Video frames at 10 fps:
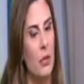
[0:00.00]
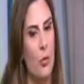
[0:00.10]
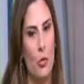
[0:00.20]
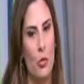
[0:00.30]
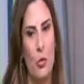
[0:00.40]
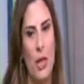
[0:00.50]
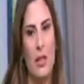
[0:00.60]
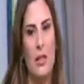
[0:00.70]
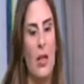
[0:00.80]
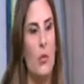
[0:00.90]
So by
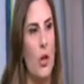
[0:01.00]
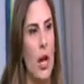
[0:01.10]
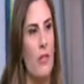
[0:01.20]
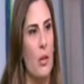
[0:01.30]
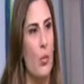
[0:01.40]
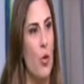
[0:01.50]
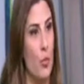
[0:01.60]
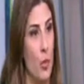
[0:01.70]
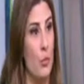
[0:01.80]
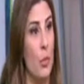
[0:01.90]
the time we're having
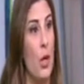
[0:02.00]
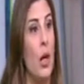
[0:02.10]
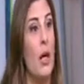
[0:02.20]
more people,